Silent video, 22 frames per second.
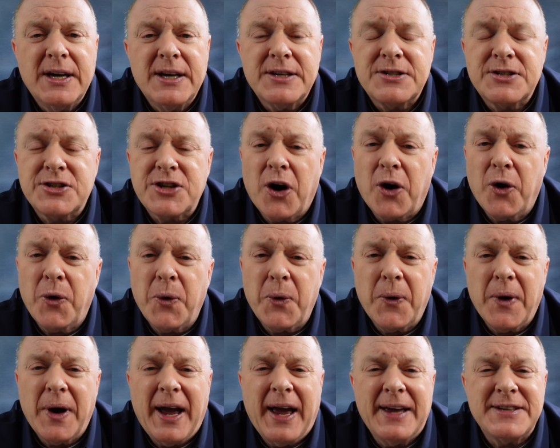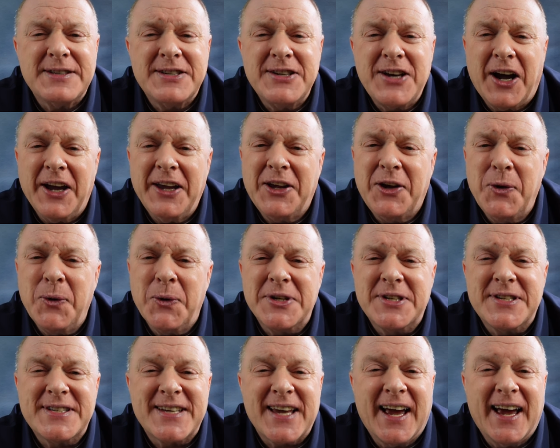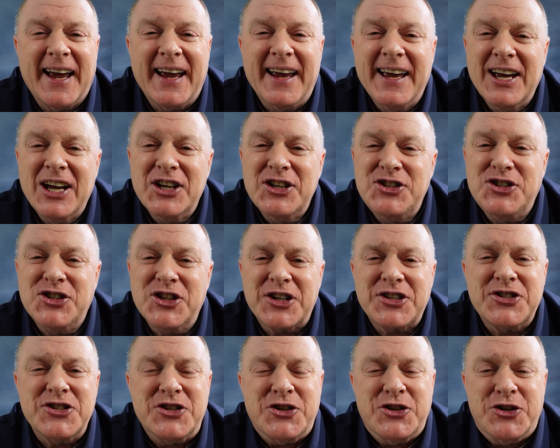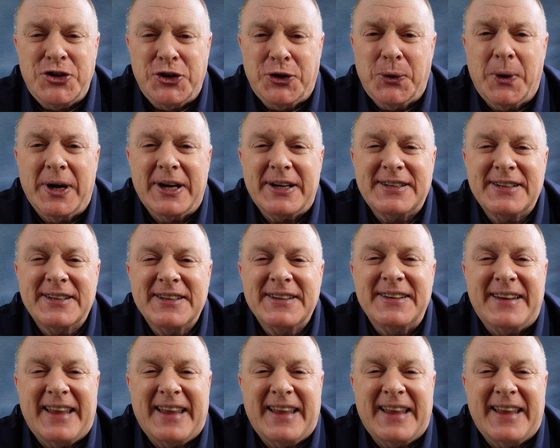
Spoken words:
So as Nike would say, just do it.